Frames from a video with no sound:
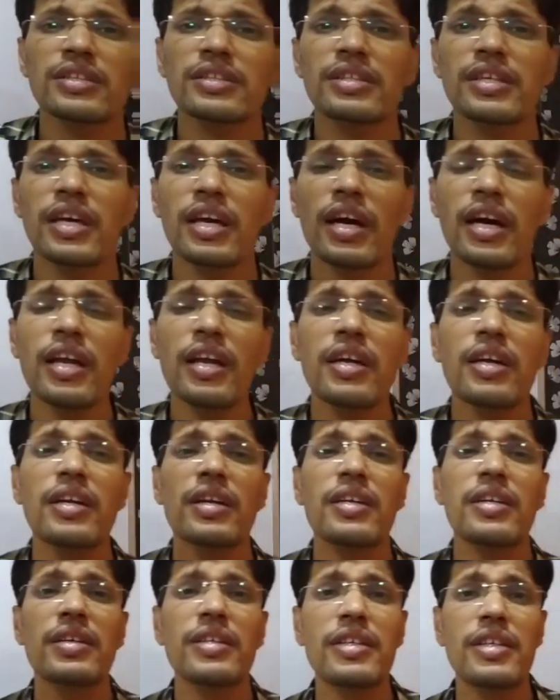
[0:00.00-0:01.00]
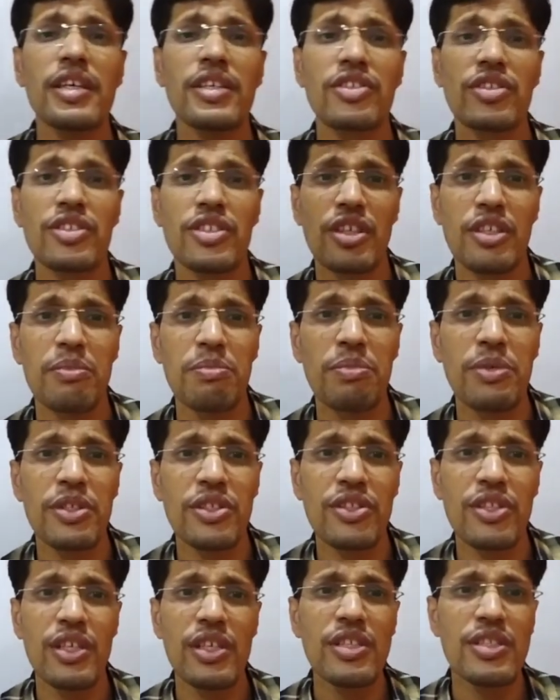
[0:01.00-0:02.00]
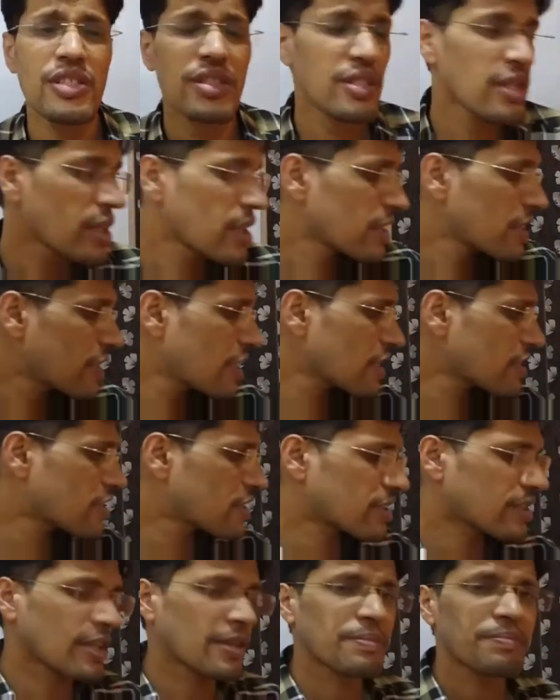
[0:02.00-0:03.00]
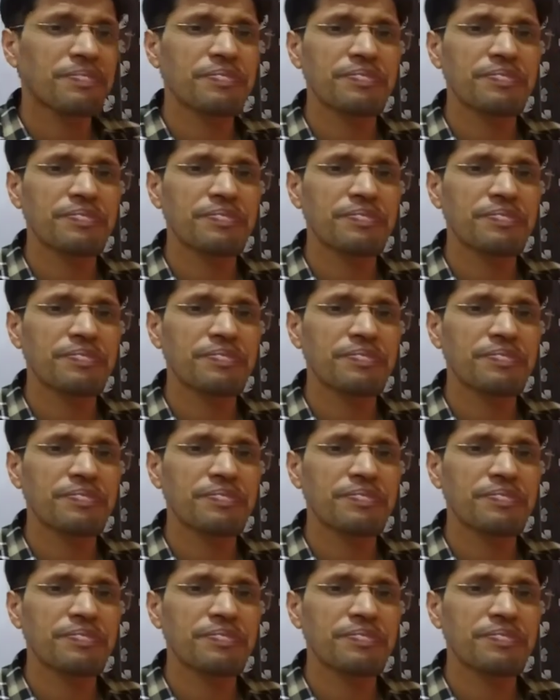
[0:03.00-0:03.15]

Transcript: their decision, business decision.